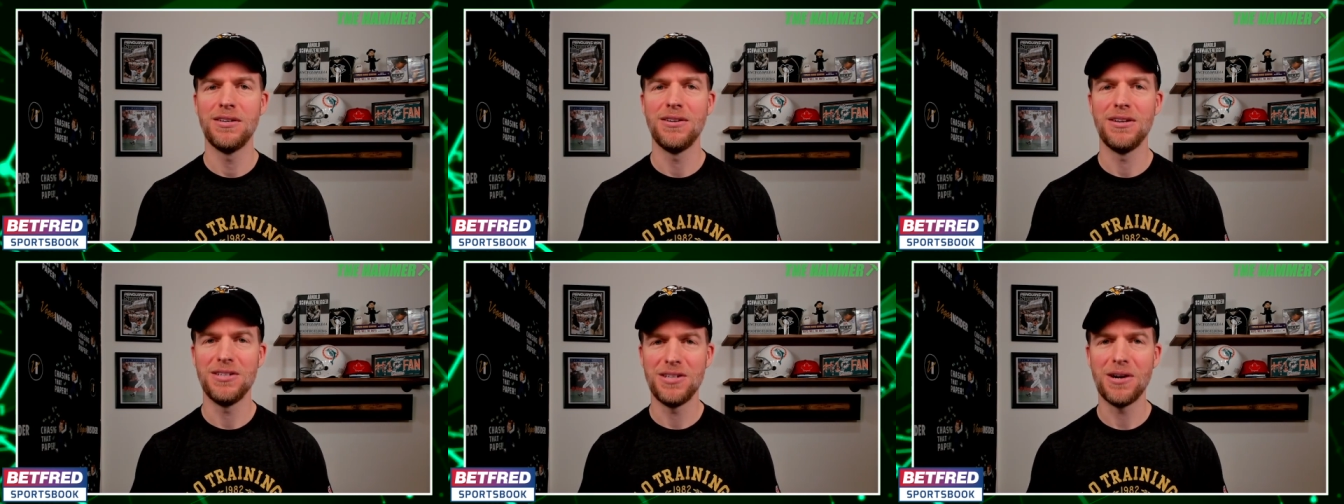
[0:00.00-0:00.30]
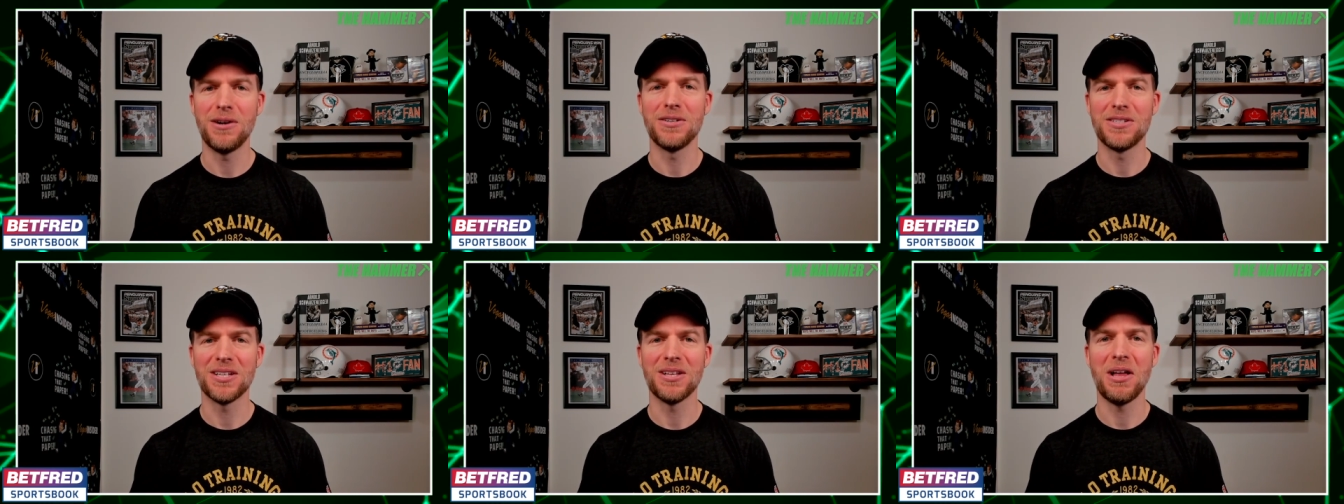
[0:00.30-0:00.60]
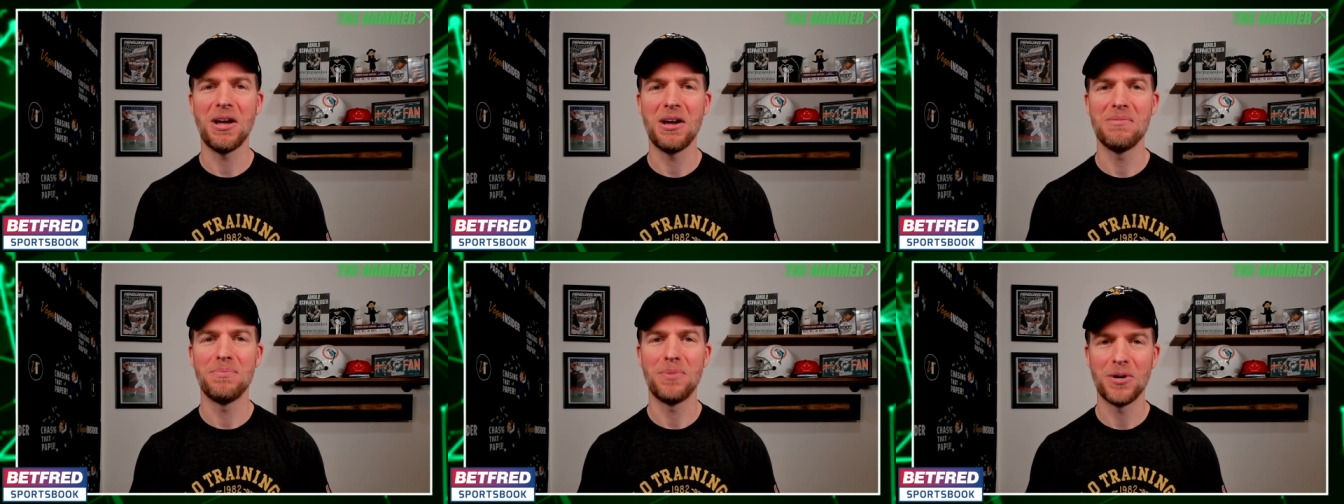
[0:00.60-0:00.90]
in yards
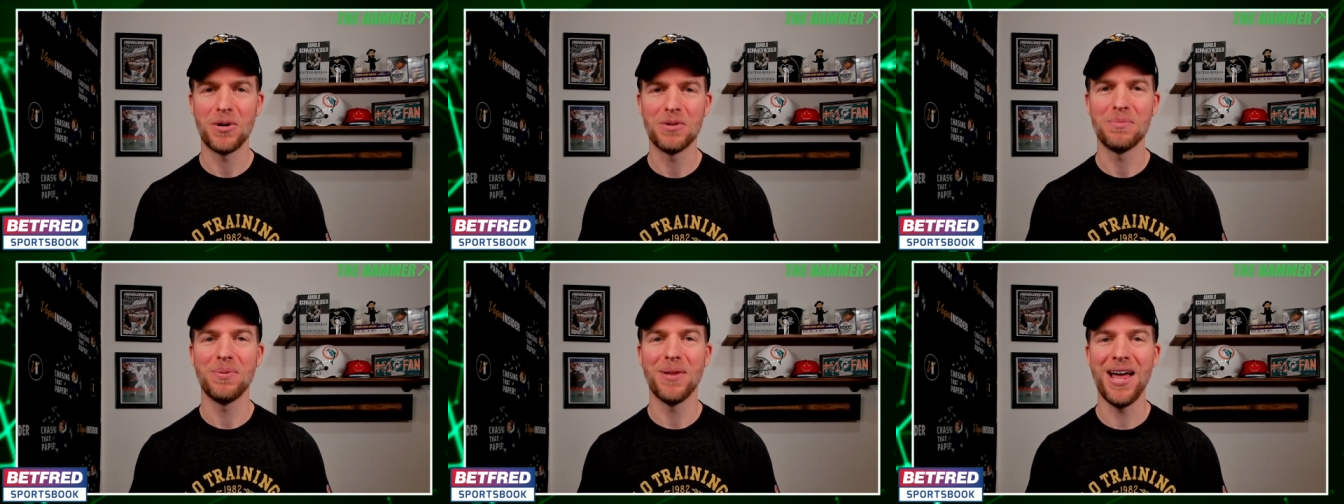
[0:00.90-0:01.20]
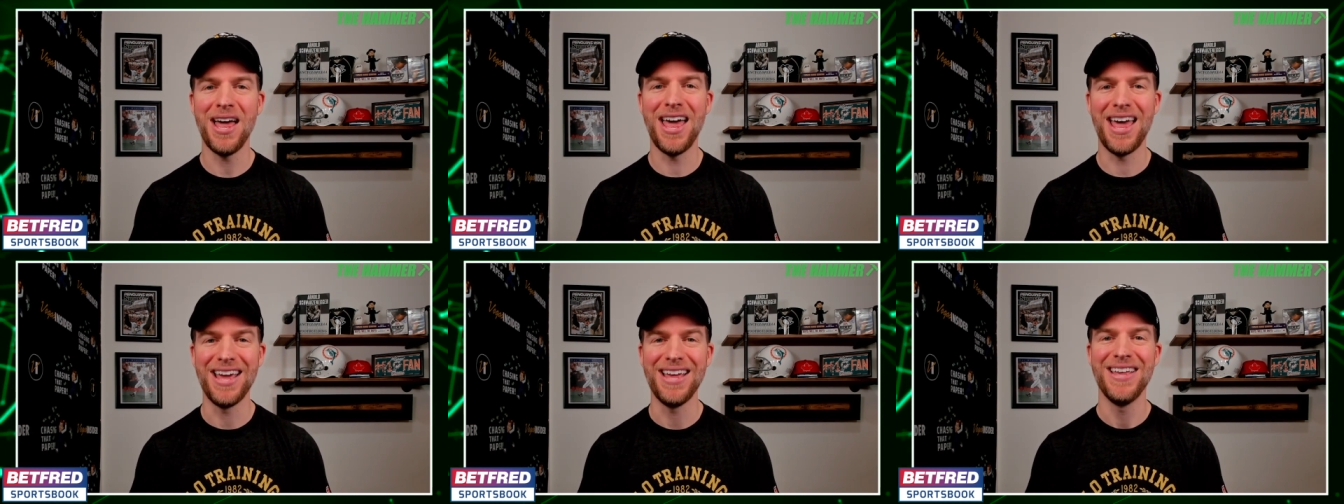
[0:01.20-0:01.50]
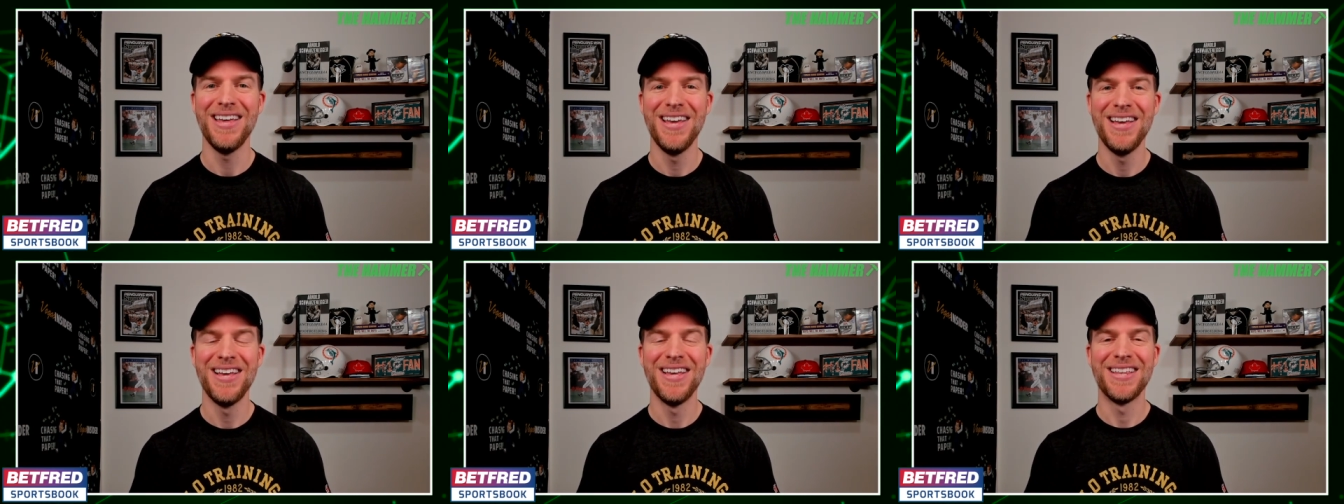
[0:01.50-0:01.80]
allowed per play
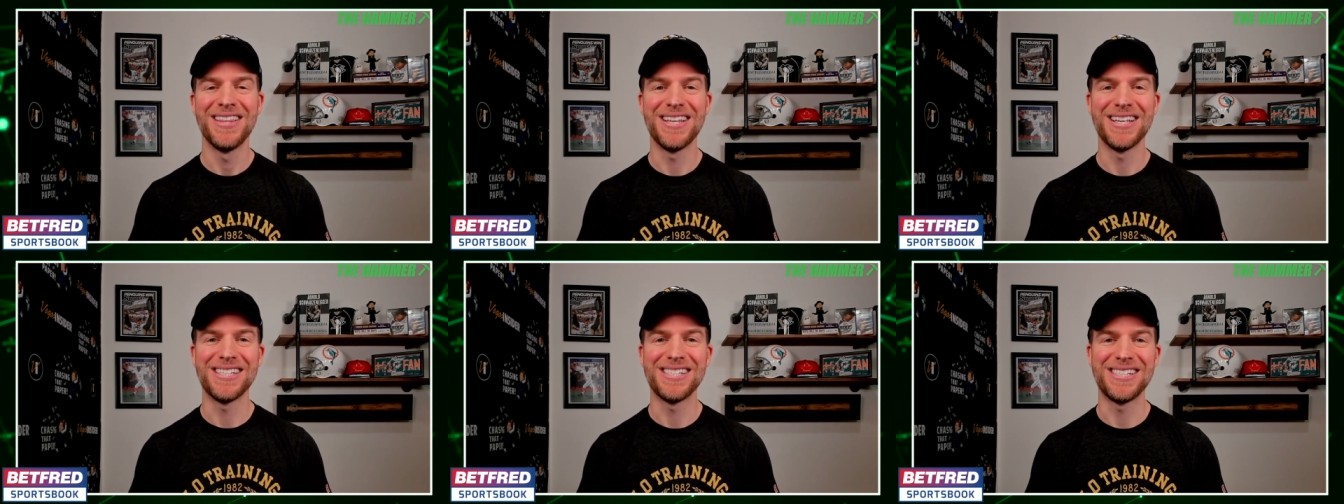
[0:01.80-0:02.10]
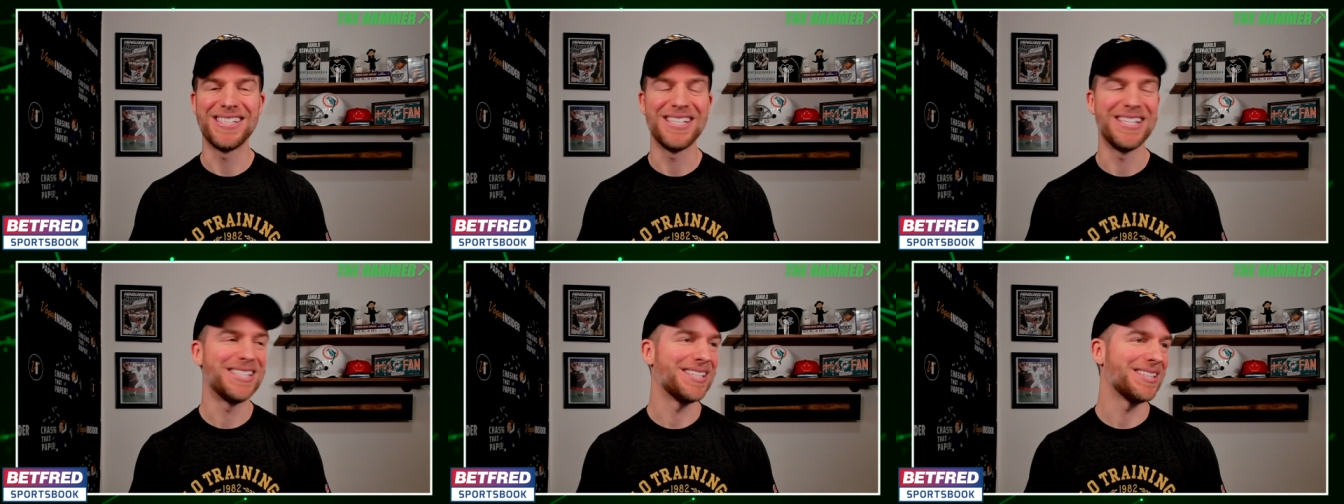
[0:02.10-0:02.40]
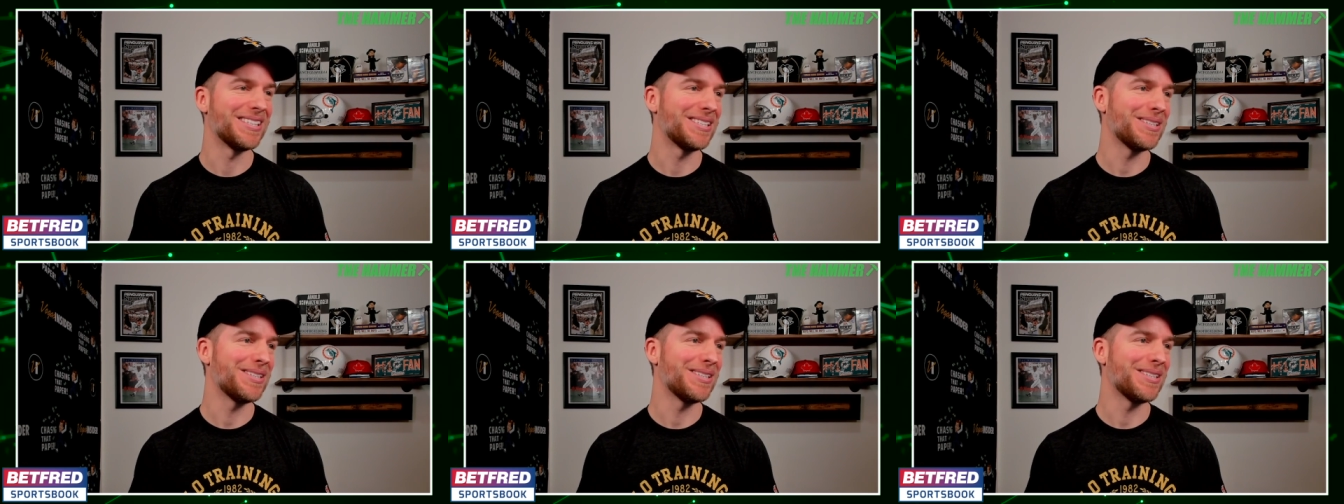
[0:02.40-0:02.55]
this season.